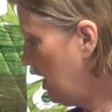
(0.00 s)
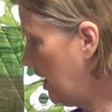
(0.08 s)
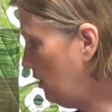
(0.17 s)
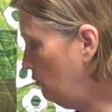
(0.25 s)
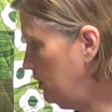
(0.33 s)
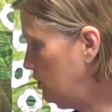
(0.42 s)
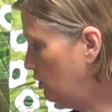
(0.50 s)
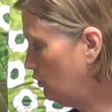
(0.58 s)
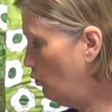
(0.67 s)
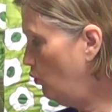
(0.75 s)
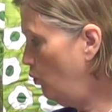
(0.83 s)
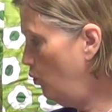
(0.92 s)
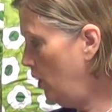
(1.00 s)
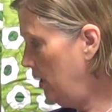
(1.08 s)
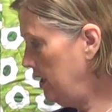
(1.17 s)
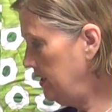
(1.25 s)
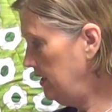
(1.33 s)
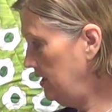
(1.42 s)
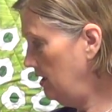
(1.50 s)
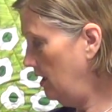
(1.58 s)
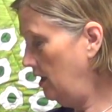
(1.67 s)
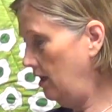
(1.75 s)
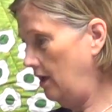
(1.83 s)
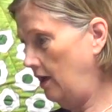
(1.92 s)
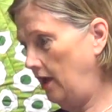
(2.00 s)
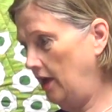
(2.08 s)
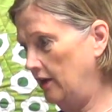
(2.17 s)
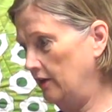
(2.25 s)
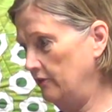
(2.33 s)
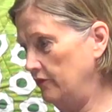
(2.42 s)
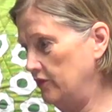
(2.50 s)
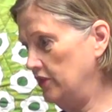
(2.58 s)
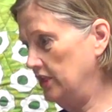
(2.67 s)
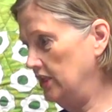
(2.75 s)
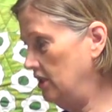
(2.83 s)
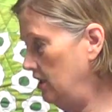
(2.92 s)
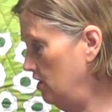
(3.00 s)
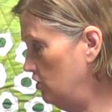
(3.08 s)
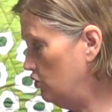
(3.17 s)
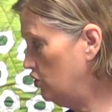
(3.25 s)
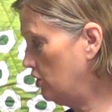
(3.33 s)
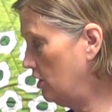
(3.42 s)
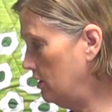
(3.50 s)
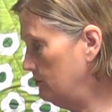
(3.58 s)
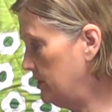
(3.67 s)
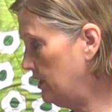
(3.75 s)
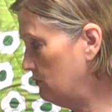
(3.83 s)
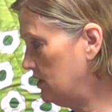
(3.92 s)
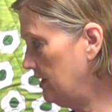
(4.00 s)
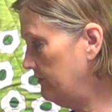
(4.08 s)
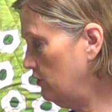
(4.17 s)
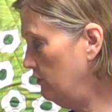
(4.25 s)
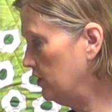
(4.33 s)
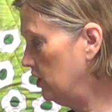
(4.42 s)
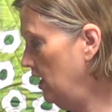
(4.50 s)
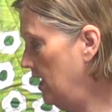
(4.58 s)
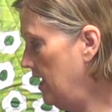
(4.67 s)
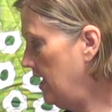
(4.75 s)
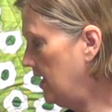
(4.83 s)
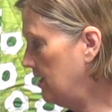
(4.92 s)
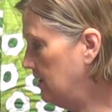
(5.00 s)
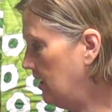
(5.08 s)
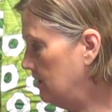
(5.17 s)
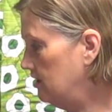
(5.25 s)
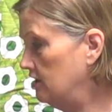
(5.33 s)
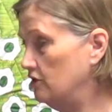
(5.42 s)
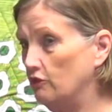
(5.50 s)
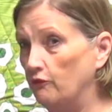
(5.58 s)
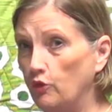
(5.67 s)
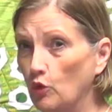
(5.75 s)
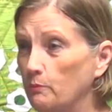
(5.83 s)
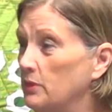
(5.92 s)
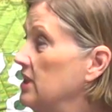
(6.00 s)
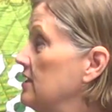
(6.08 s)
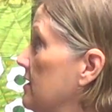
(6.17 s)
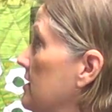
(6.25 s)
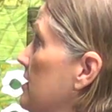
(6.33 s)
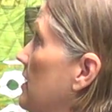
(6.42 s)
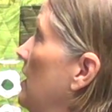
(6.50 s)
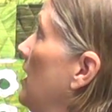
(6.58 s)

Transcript: and we took one of the charms that was left over and cut it into 4 pieces.